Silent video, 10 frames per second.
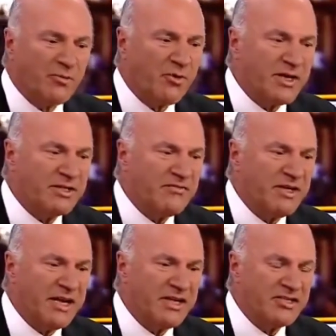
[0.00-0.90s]
the President of
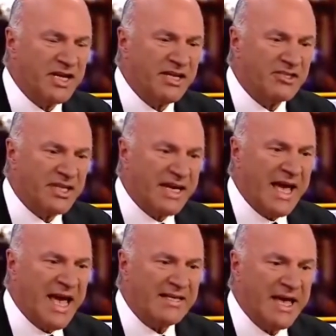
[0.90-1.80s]
the United States
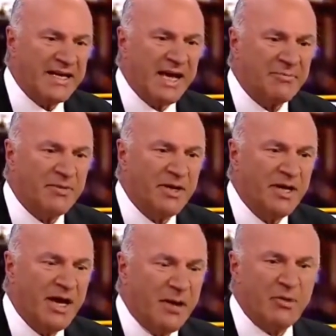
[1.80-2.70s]
can't head up
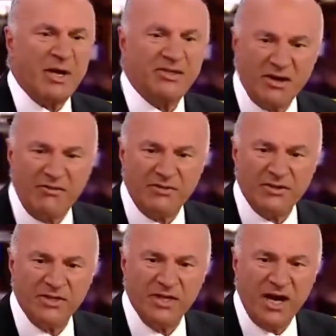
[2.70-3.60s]
a press
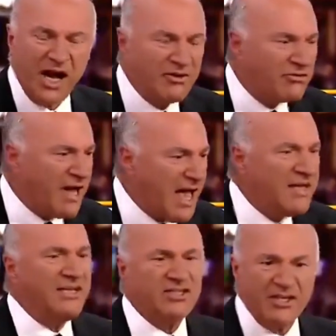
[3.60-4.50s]
conference. Under
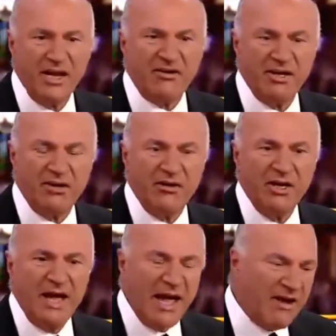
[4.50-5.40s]
any scenario,
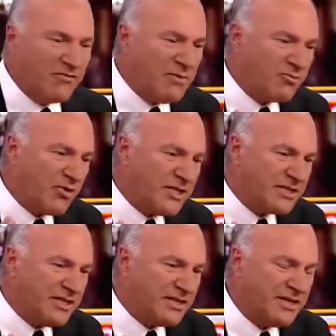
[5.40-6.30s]
every
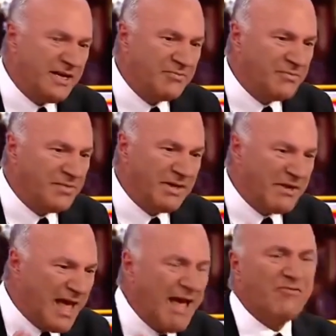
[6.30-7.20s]
president
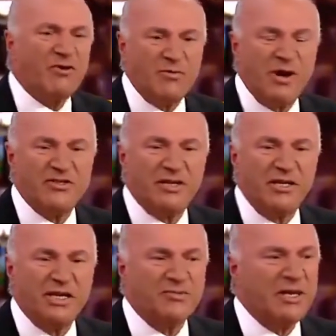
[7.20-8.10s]

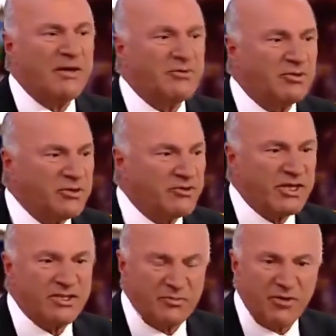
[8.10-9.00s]
has been able to
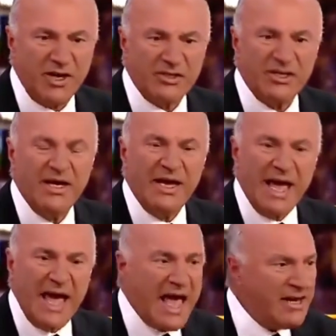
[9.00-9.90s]
address the press,
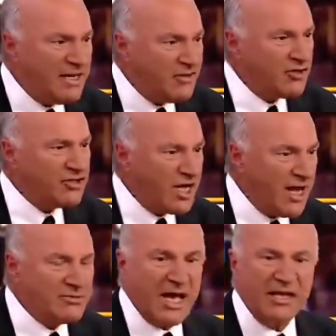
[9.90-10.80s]
and in the good
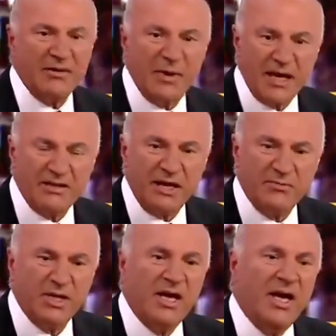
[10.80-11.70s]
times and the bad times.